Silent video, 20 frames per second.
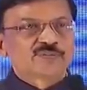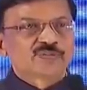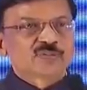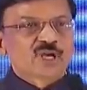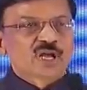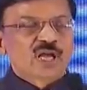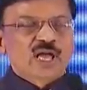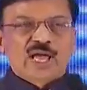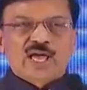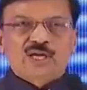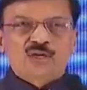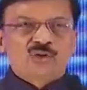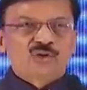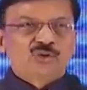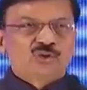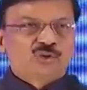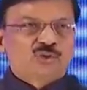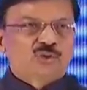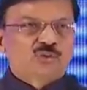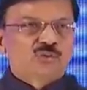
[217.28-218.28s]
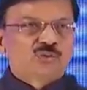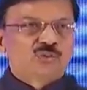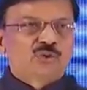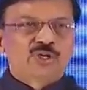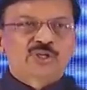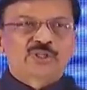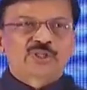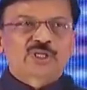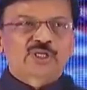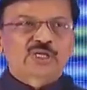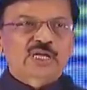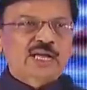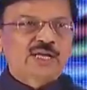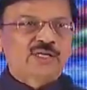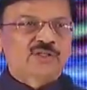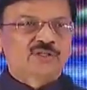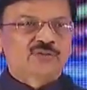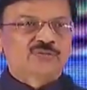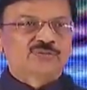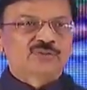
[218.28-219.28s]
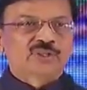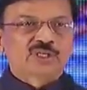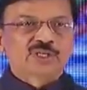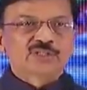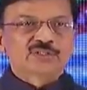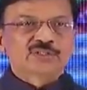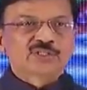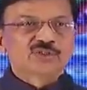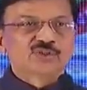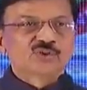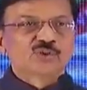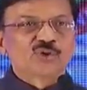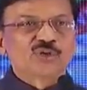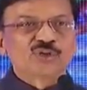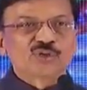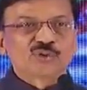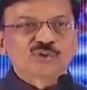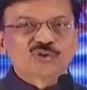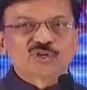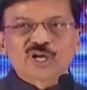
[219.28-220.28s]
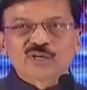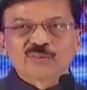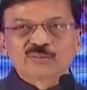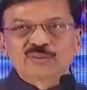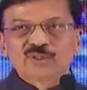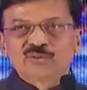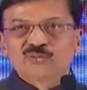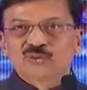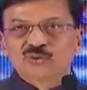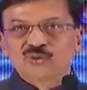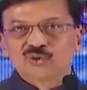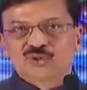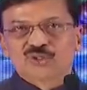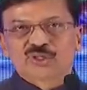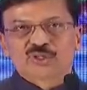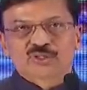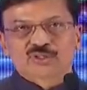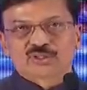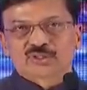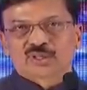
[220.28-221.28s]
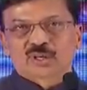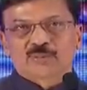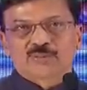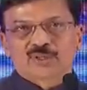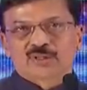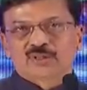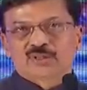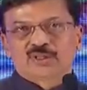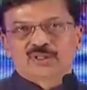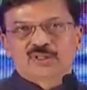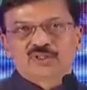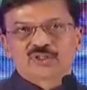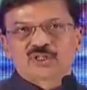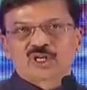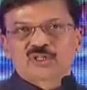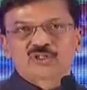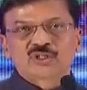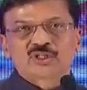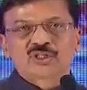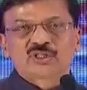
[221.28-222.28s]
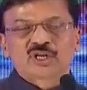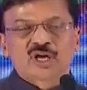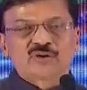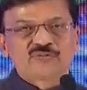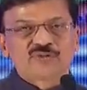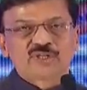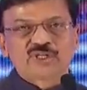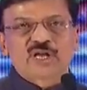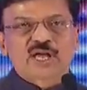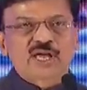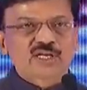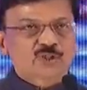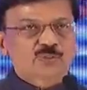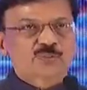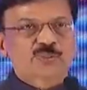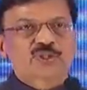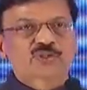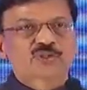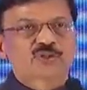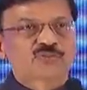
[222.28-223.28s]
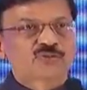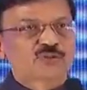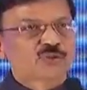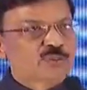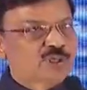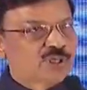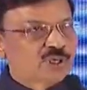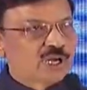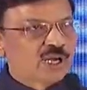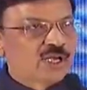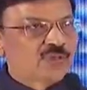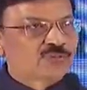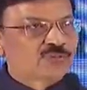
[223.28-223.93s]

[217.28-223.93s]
I don't know what the kind of things it's going to come in future. It is touching every aspect of human life,